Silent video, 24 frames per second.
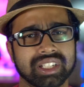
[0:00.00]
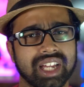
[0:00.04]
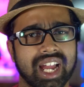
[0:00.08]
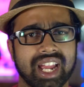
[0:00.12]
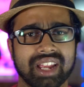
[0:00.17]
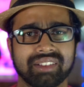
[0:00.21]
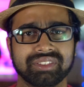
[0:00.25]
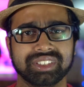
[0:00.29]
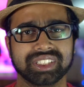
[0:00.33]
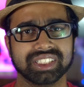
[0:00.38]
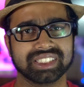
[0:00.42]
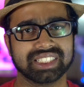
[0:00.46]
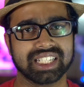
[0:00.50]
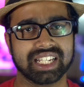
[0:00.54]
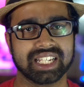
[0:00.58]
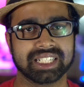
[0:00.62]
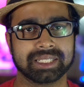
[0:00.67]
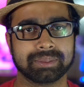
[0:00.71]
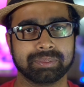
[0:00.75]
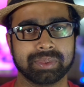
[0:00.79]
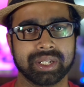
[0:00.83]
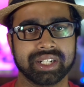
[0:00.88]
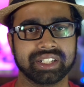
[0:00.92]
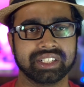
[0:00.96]
I have just
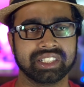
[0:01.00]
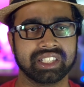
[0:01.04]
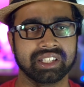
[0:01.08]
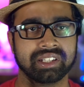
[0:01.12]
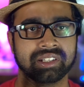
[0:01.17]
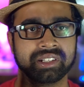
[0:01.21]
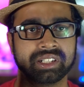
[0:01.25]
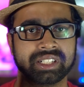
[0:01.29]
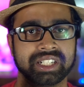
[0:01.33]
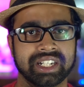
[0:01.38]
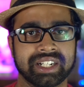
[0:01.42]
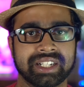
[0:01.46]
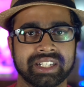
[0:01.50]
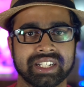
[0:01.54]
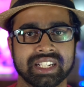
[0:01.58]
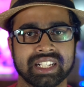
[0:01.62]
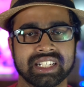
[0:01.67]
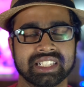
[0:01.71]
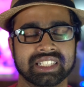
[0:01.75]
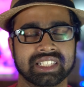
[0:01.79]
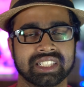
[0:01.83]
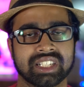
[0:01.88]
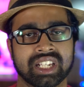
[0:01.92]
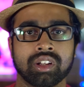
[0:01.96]
explained the
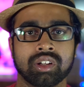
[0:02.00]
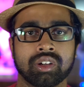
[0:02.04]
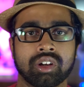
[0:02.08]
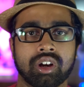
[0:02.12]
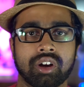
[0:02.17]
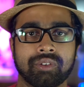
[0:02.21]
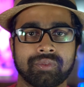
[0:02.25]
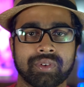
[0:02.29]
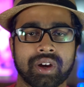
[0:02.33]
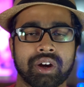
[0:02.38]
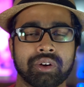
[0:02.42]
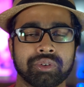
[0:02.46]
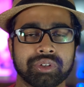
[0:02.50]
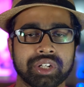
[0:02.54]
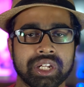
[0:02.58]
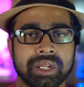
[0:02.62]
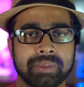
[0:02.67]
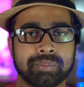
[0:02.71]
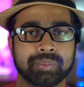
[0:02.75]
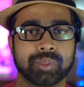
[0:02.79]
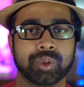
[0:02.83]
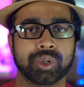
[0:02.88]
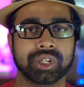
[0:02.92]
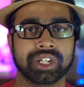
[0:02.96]
details of how to
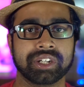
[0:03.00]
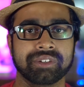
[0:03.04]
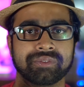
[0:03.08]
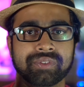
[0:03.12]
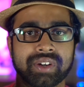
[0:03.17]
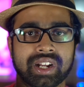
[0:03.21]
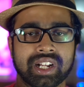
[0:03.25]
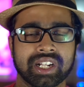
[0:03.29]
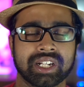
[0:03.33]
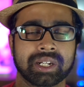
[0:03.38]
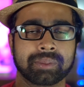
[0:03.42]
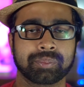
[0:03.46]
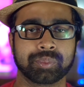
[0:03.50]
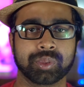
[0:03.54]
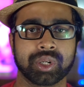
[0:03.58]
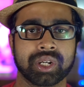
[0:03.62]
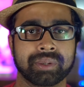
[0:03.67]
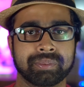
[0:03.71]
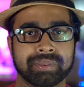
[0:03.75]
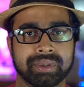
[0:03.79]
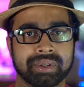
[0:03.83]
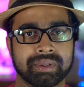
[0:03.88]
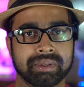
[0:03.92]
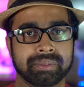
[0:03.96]
import in Final Cut Pro
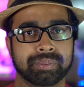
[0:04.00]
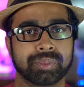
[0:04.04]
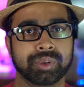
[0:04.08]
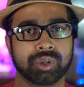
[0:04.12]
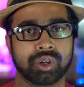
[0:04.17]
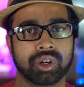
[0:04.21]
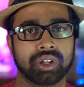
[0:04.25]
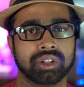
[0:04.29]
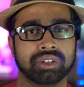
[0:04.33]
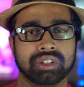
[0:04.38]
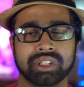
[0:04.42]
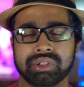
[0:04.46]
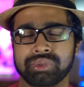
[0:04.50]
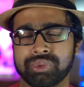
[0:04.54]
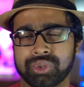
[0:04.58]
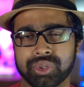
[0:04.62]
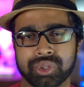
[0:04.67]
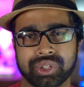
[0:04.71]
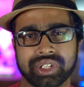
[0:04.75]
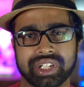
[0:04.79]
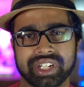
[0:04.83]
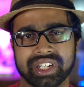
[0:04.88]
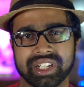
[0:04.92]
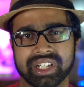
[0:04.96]
and Premiere Pro, although you
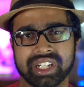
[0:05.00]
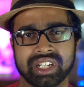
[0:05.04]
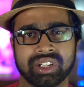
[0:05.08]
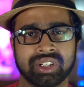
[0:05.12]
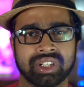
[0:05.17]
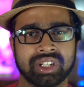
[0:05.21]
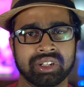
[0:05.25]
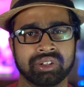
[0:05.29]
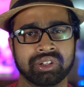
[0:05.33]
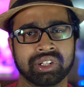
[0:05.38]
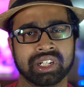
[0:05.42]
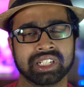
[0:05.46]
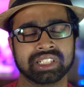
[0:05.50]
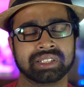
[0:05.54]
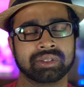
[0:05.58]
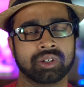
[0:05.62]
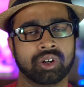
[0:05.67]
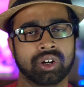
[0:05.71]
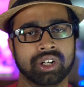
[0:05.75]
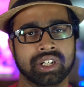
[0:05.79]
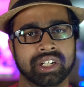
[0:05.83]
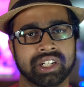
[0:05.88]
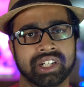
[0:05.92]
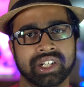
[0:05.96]
don't need it, you guys
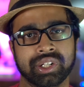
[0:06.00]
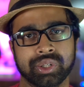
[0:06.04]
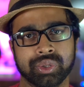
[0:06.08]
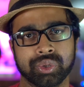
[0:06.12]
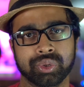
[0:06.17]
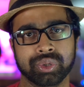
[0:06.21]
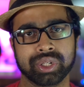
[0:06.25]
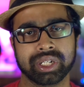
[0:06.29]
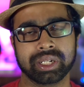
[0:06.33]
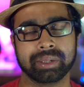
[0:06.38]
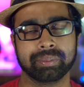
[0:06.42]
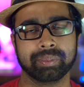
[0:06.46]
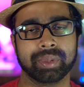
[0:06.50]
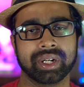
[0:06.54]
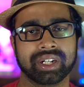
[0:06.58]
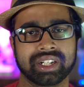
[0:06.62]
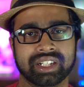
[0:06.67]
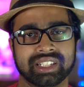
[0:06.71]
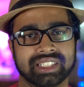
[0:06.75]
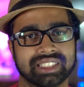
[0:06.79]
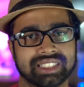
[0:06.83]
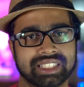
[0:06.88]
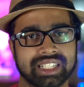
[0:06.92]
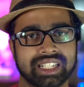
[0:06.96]
already know it,
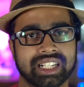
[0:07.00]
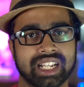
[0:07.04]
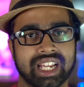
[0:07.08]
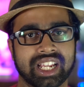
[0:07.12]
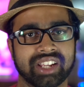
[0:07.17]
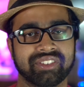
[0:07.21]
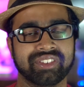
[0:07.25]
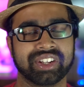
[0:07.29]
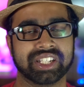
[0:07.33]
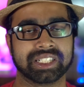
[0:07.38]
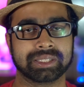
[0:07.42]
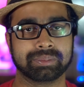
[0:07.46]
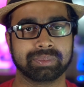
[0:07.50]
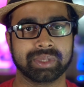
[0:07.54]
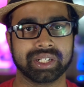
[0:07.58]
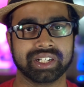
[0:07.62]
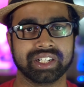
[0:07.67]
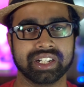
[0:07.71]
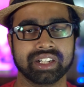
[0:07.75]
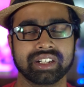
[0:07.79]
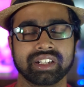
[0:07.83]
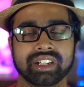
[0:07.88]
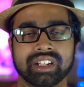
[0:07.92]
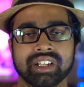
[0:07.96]
but still I have
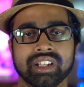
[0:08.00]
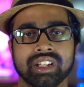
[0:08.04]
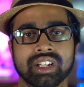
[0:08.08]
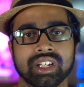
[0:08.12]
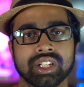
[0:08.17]
explained it.